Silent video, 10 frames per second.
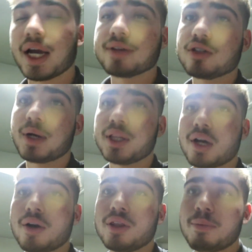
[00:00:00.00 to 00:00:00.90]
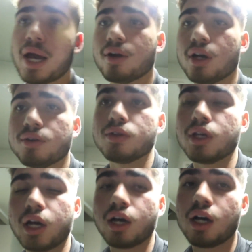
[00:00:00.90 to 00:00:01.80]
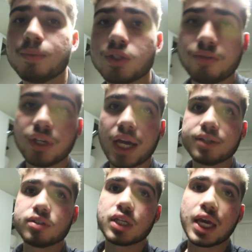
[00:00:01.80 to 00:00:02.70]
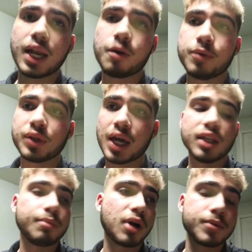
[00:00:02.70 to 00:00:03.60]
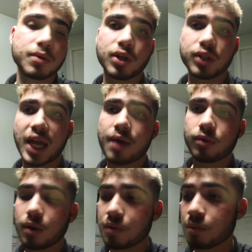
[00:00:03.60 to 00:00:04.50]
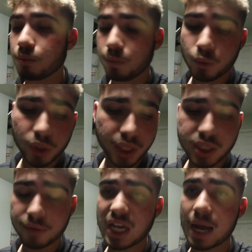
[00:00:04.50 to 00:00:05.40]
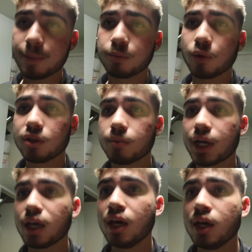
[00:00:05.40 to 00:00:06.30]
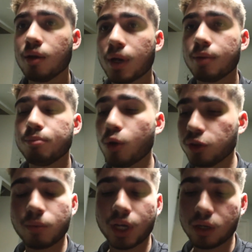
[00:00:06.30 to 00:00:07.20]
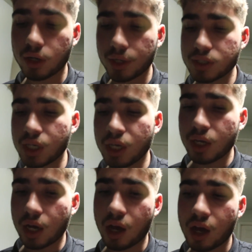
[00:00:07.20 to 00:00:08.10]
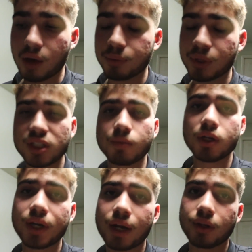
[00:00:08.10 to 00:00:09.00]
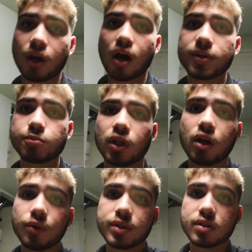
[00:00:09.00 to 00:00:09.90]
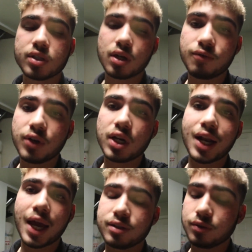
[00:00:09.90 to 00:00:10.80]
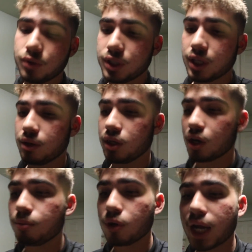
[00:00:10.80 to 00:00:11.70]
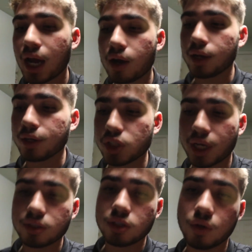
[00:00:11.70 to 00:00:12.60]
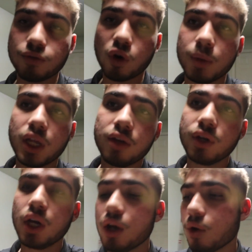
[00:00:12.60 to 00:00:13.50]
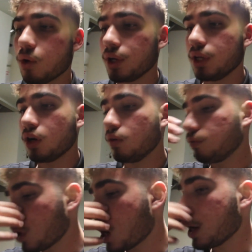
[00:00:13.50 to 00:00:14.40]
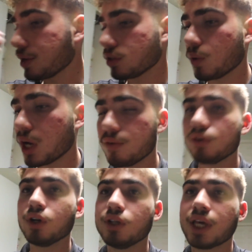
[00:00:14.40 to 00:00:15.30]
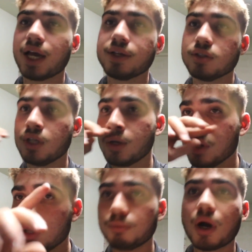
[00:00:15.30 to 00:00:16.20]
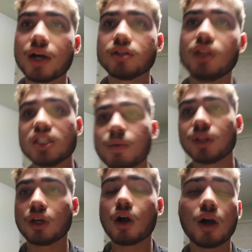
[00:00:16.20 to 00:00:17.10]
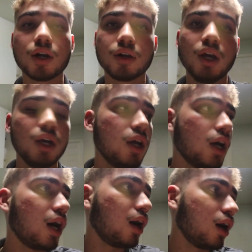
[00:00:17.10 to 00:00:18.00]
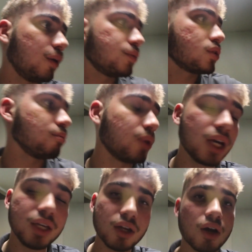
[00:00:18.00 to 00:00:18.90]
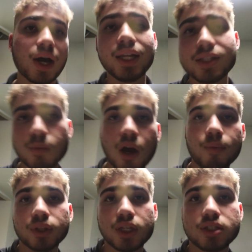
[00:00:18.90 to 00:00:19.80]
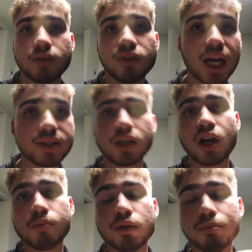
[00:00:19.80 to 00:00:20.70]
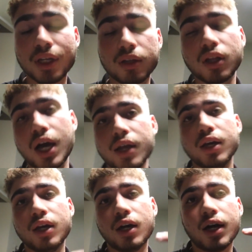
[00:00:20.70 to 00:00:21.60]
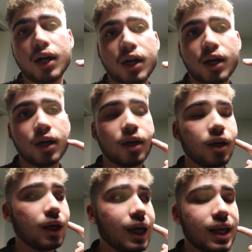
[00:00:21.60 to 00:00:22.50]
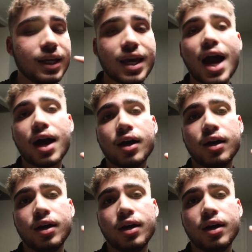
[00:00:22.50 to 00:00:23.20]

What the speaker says: Alright guys, don't mind the car in the background. So if you guys can help me with any of the problems I'm currently having, I'm having a really tough time with both of my cars. Please let me know down in the comments below. This isn't a video I like to really, you know, put out. I usually like to do informative or, you know, vlogs or whatever that has, you know, positive things about the car. But, you know, I need some help with this. If you guys can help me, it would mean a lot. And yeah.